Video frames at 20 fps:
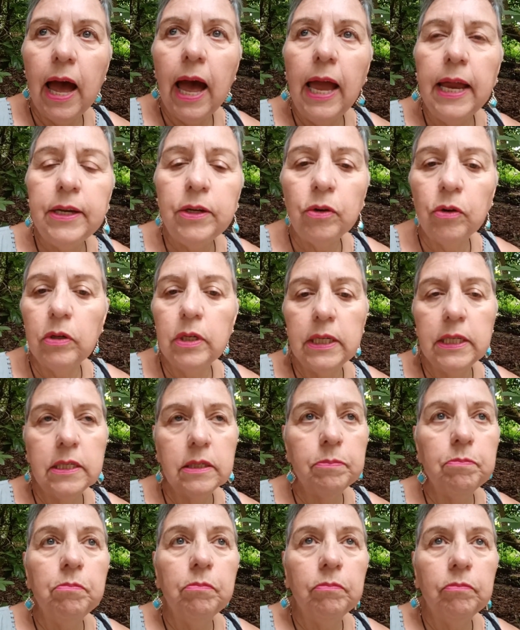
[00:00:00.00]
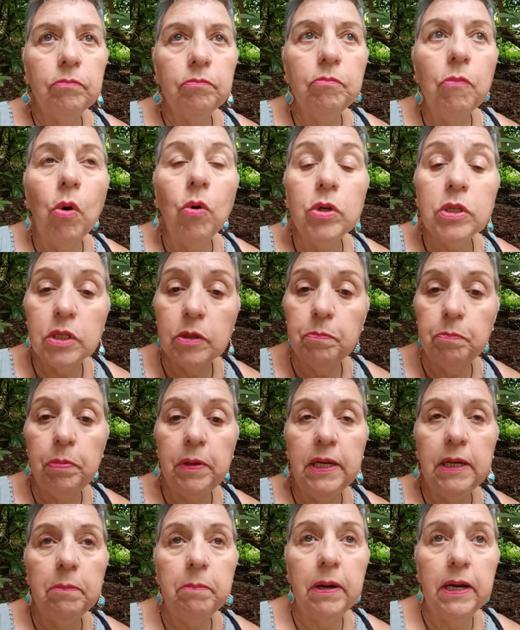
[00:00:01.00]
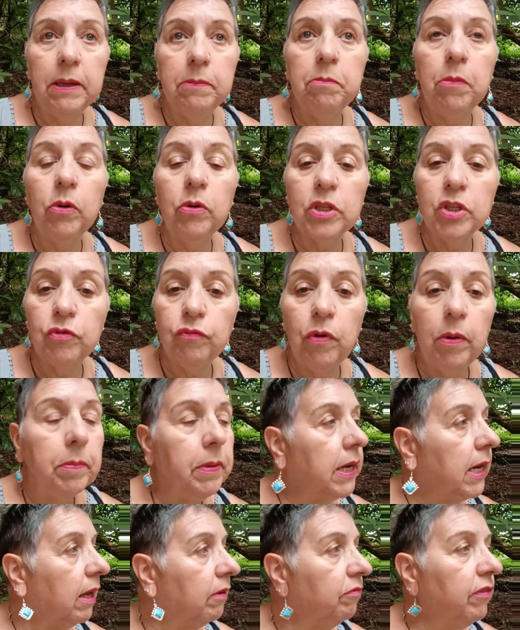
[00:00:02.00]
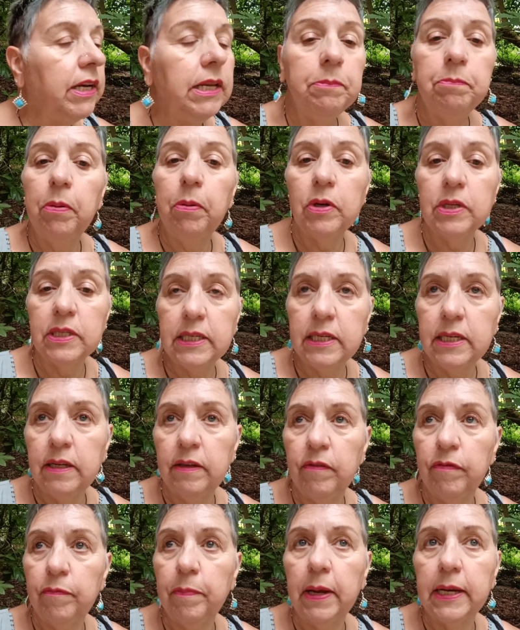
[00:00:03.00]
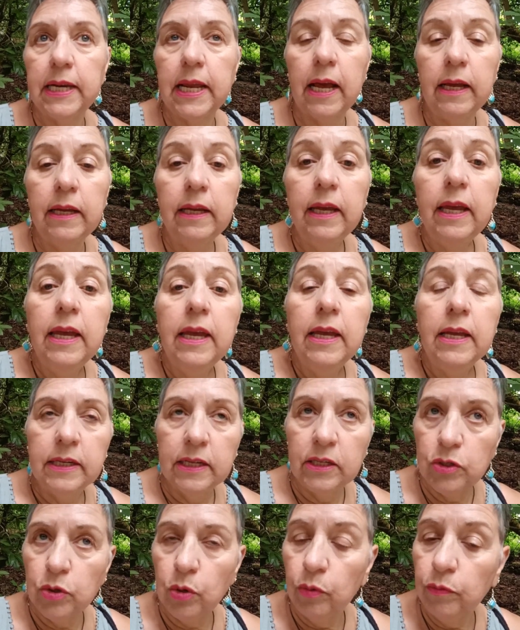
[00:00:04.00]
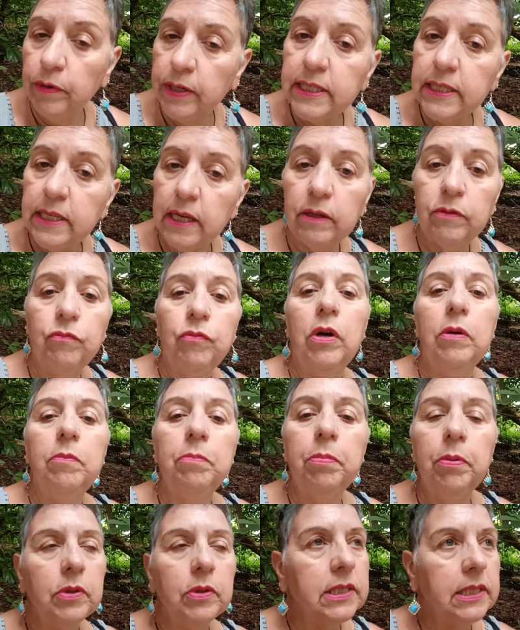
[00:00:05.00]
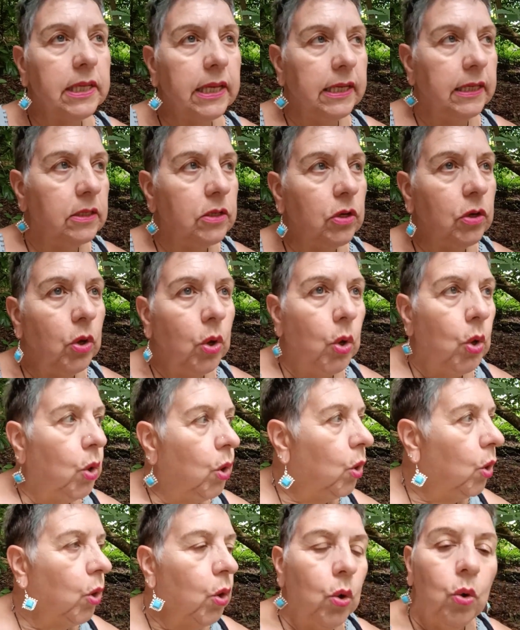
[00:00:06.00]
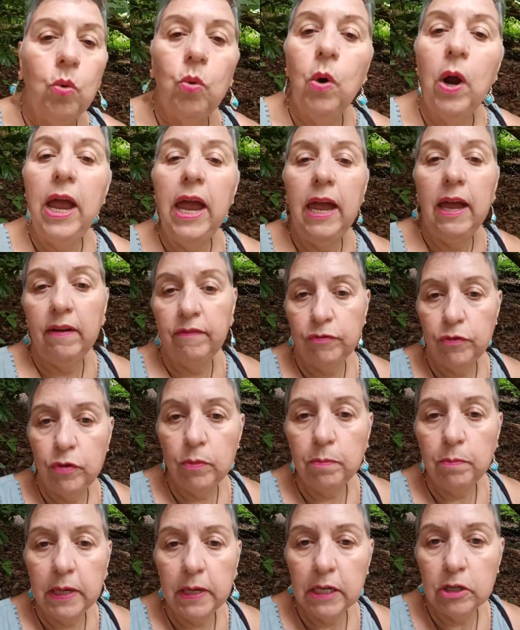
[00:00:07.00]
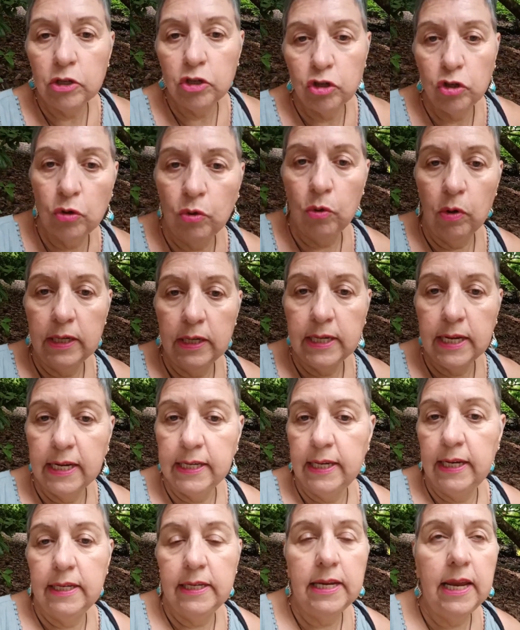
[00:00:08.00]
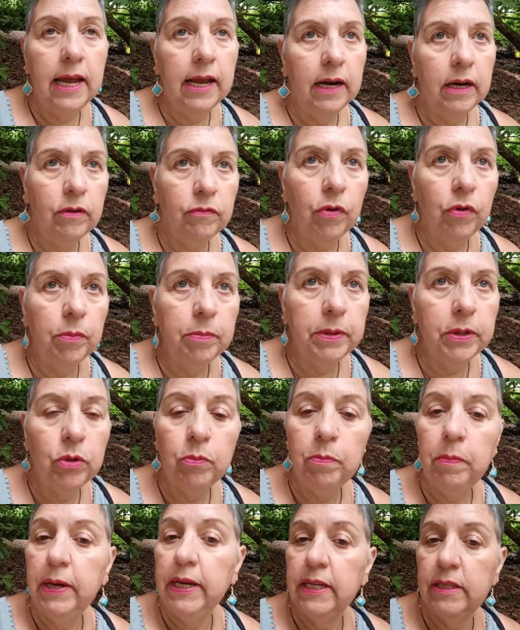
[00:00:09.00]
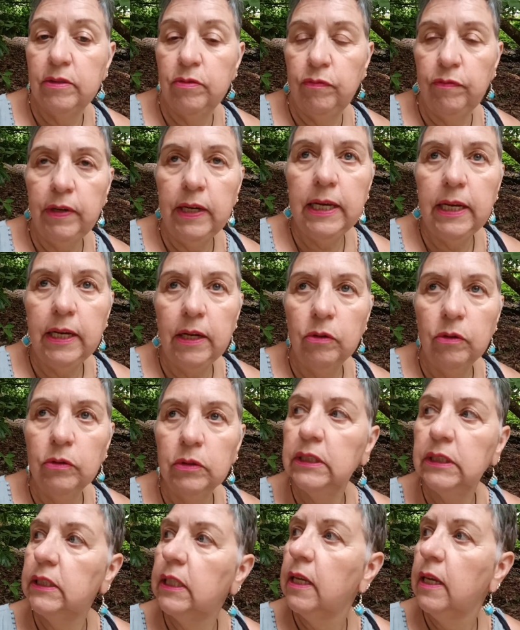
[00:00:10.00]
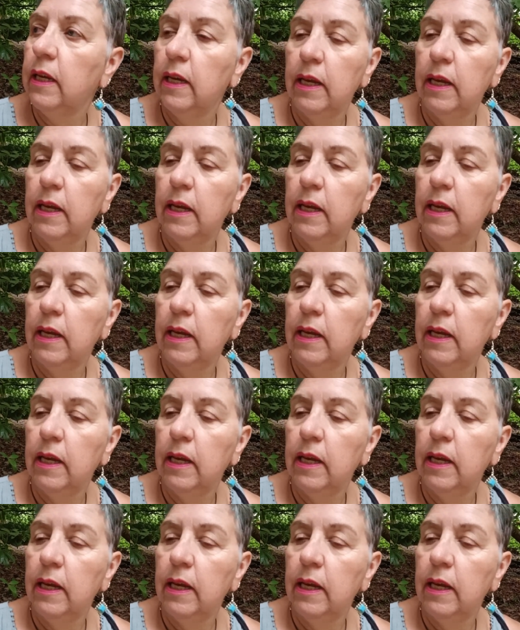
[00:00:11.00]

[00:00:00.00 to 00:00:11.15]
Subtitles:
I noticed most people and most women are really positive, but there's always that 1% who have to make sure that they tell a woman who makes videos